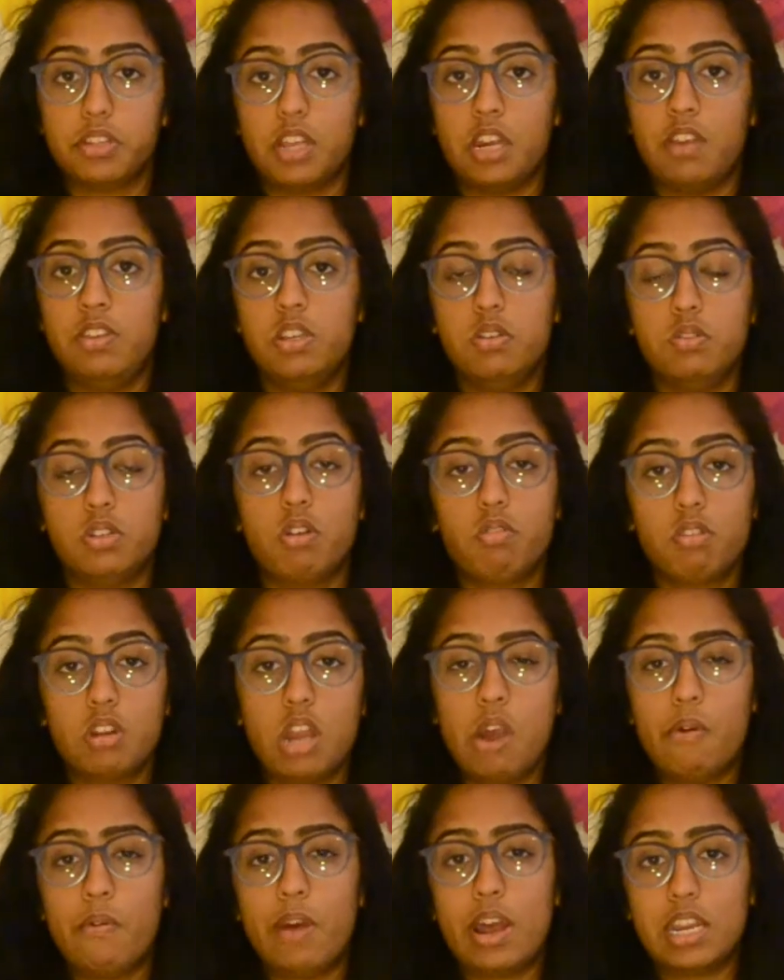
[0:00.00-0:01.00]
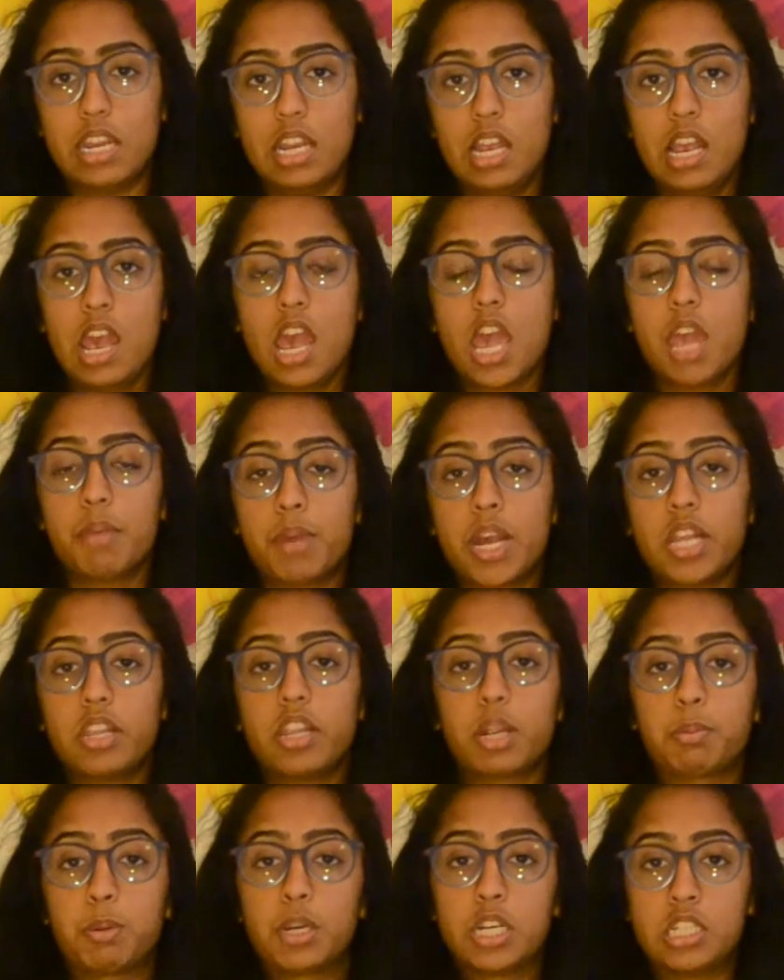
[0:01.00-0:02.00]
And if you don't know any, it might
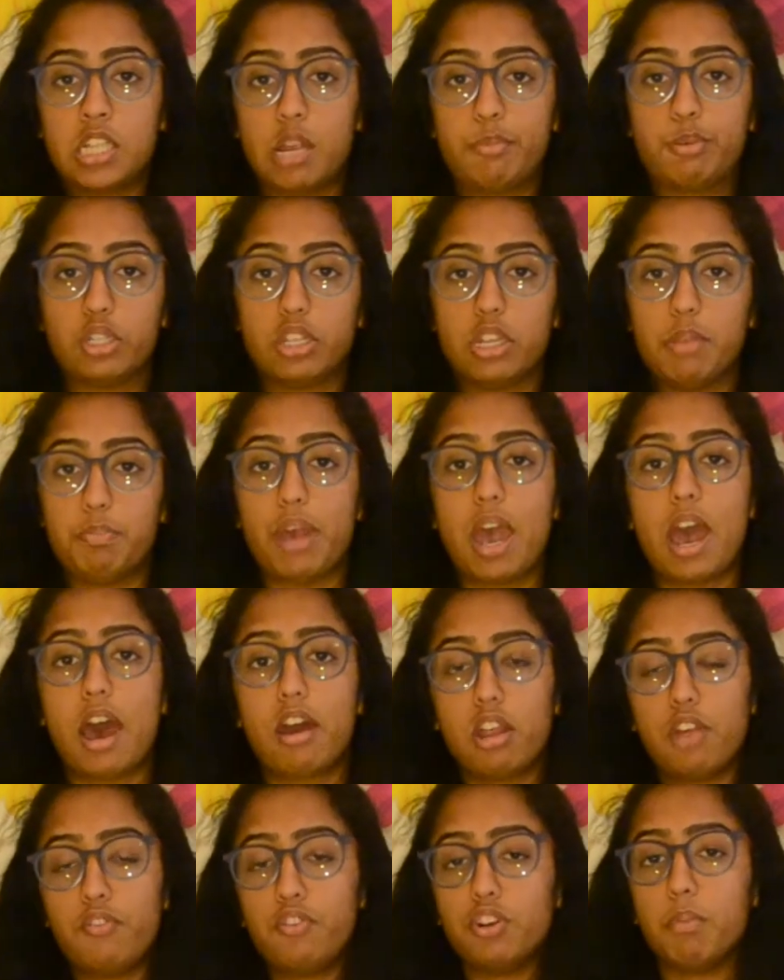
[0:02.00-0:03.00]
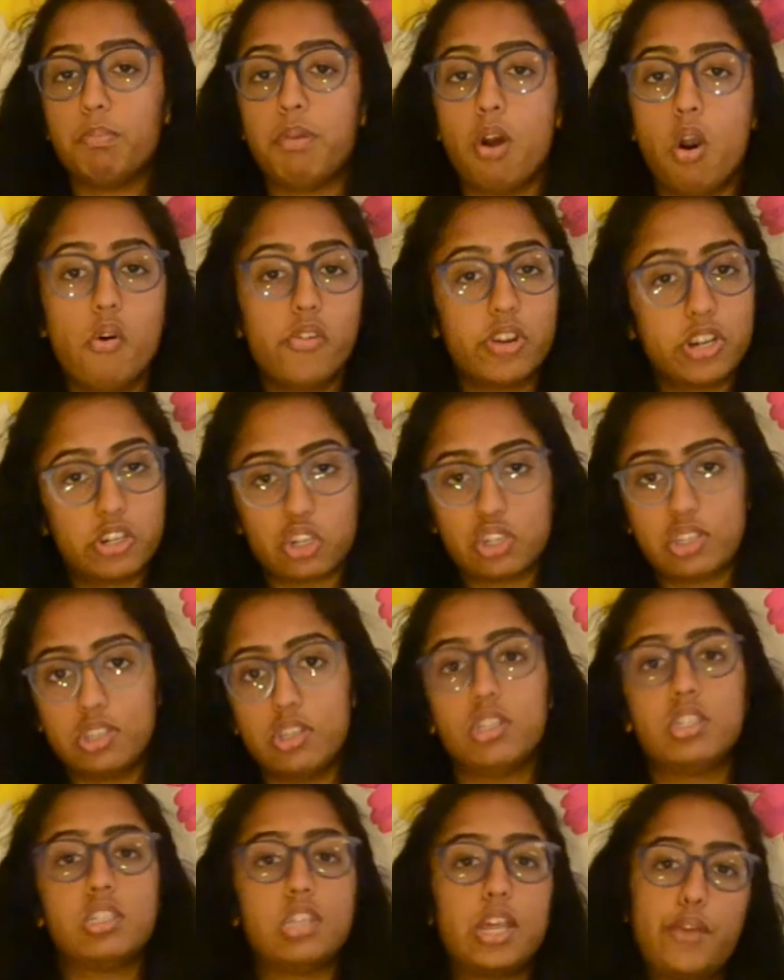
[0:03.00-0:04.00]
look perceptually bad if your opponent just
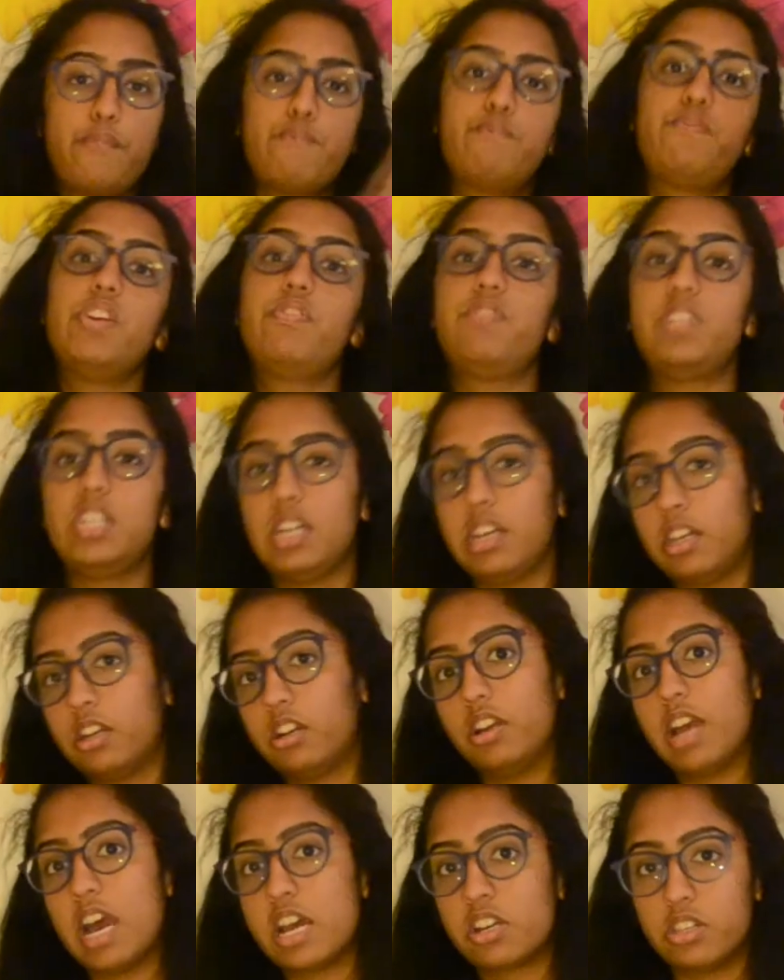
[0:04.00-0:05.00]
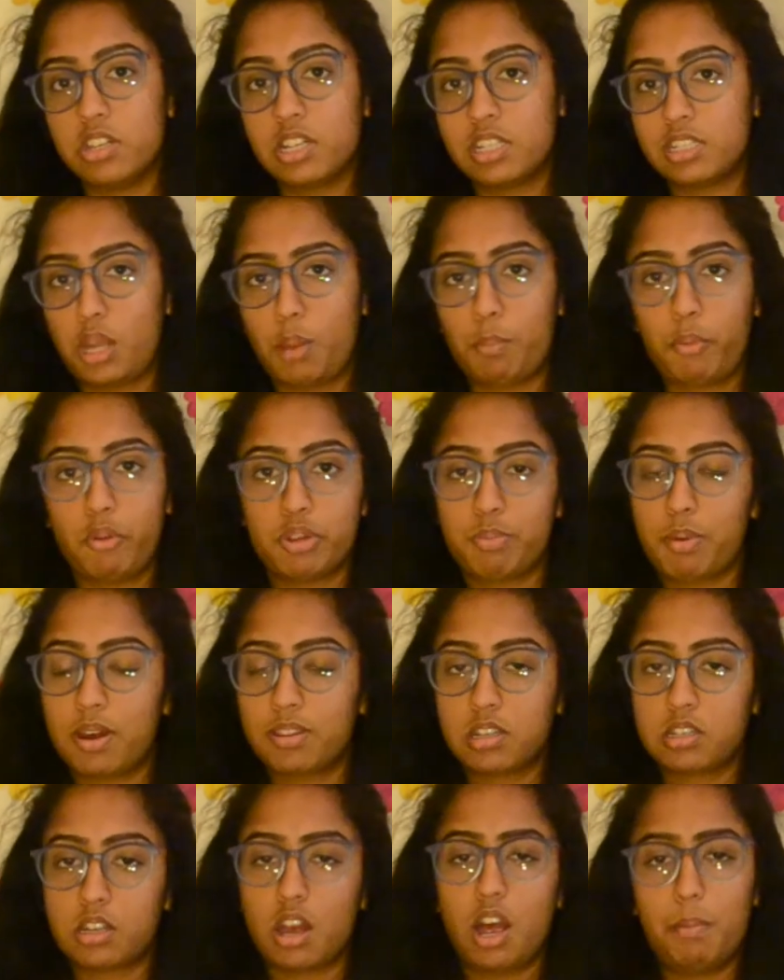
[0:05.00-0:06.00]
lists like 50 international examples about
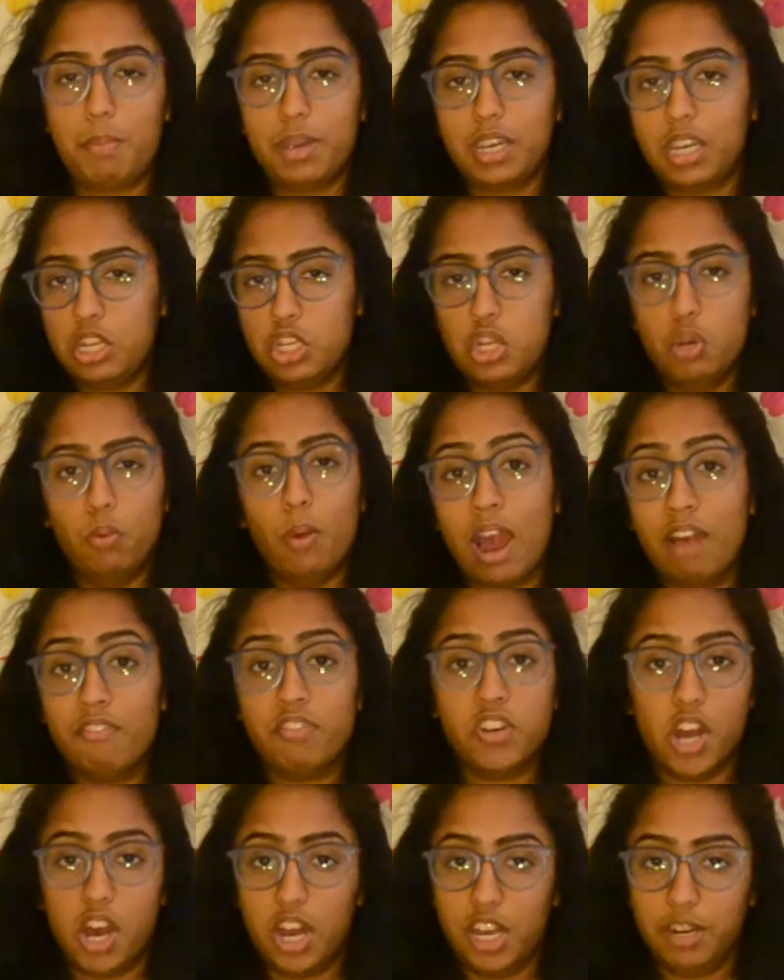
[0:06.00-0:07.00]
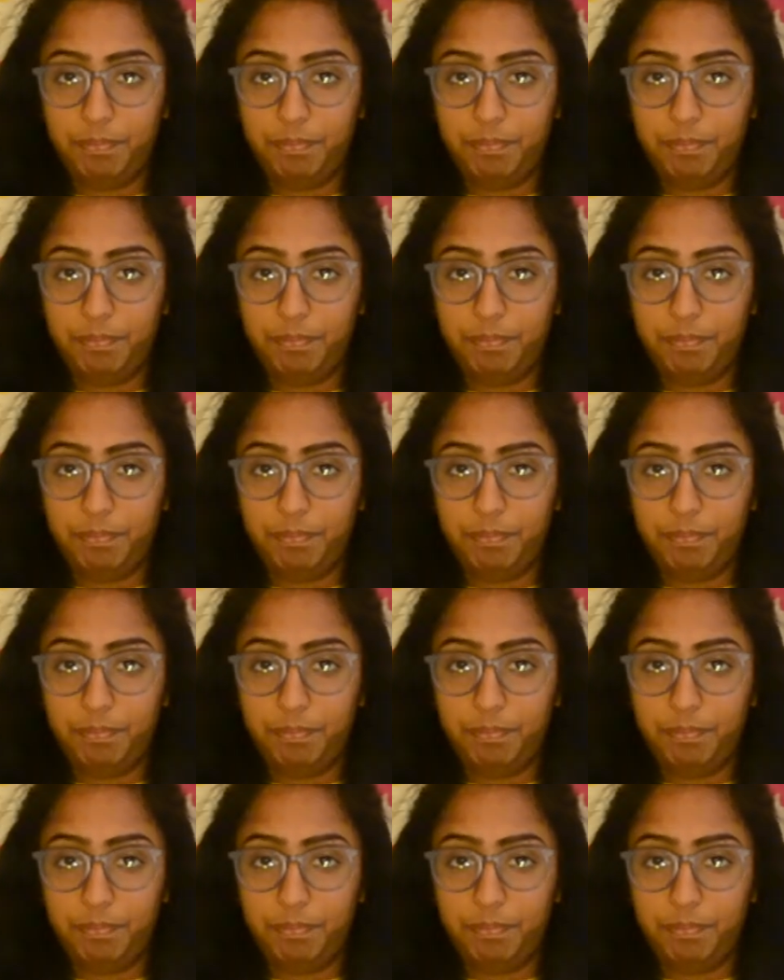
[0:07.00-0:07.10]
the topic and you have none.